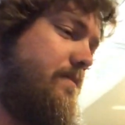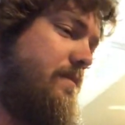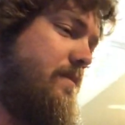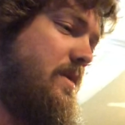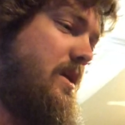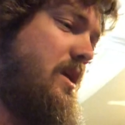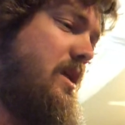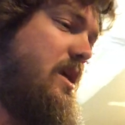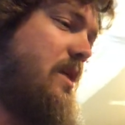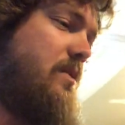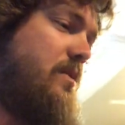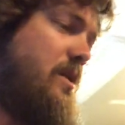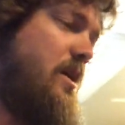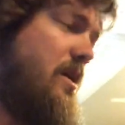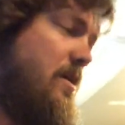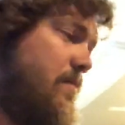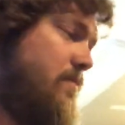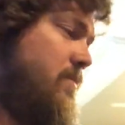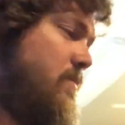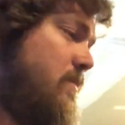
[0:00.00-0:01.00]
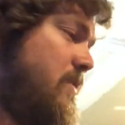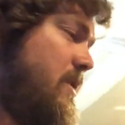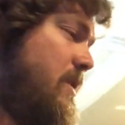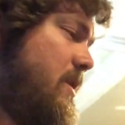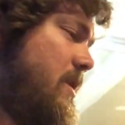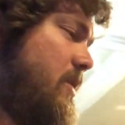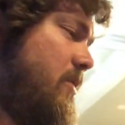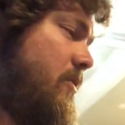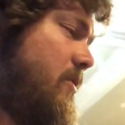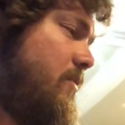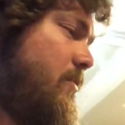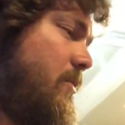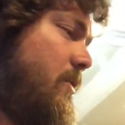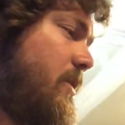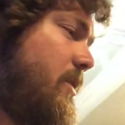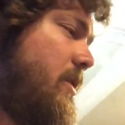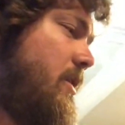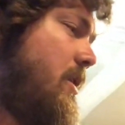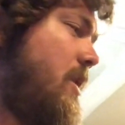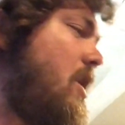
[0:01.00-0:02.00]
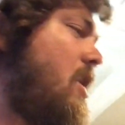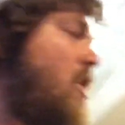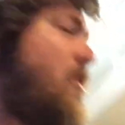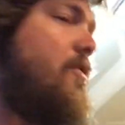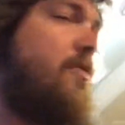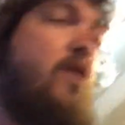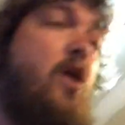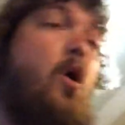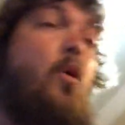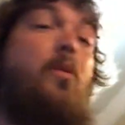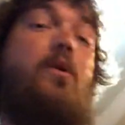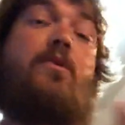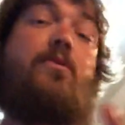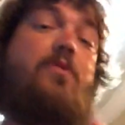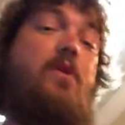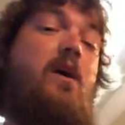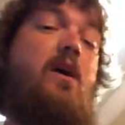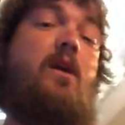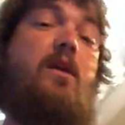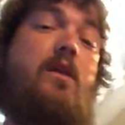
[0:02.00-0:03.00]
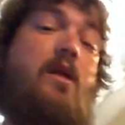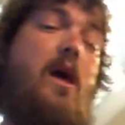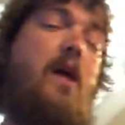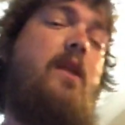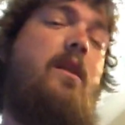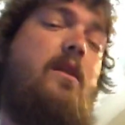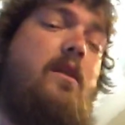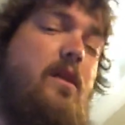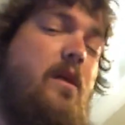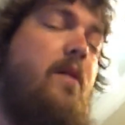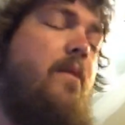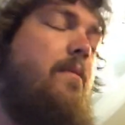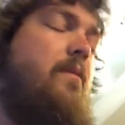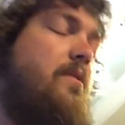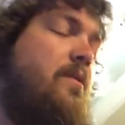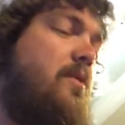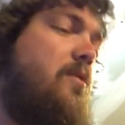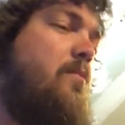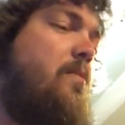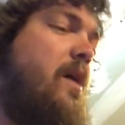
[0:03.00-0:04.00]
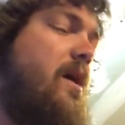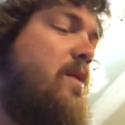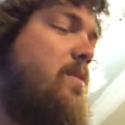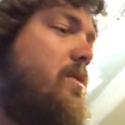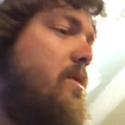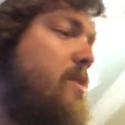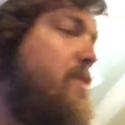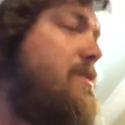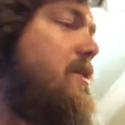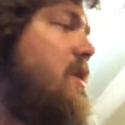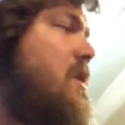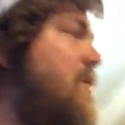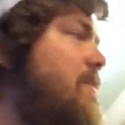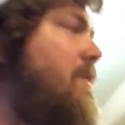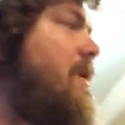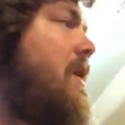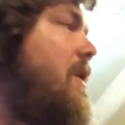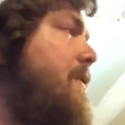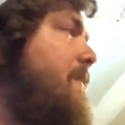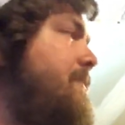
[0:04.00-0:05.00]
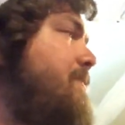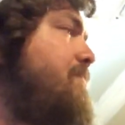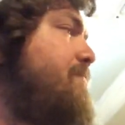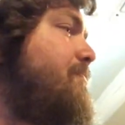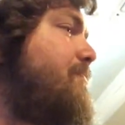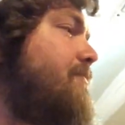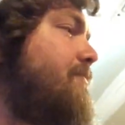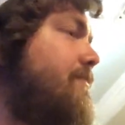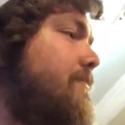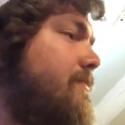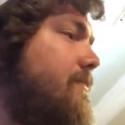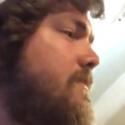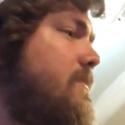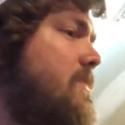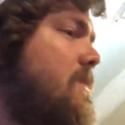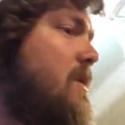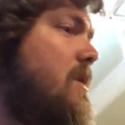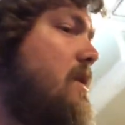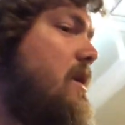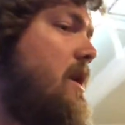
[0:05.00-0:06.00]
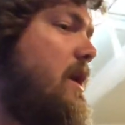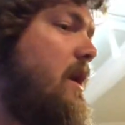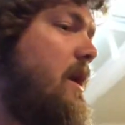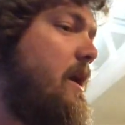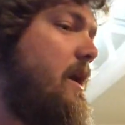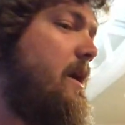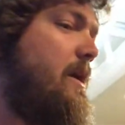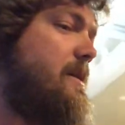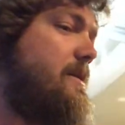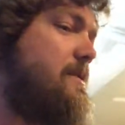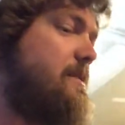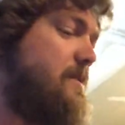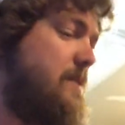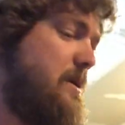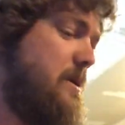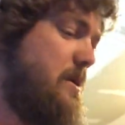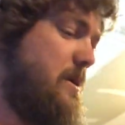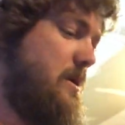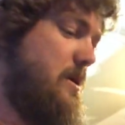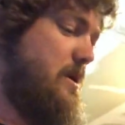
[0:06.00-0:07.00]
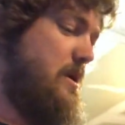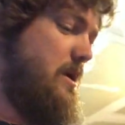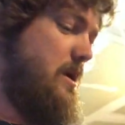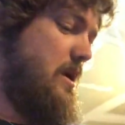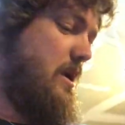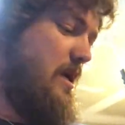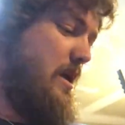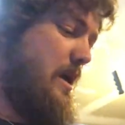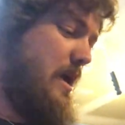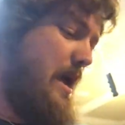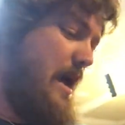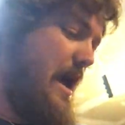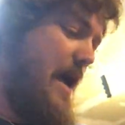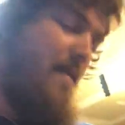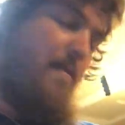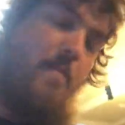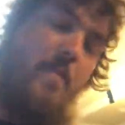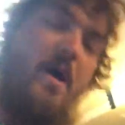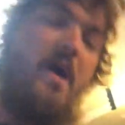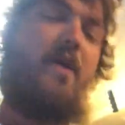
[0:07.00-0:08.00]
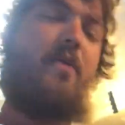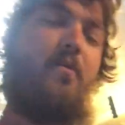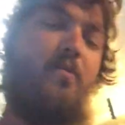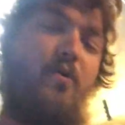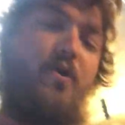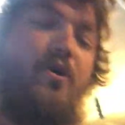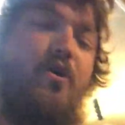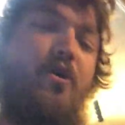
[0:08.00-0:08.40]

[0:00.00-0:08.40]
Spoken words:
it held up. It held up really good. The only thing that you might want to think about is I might want to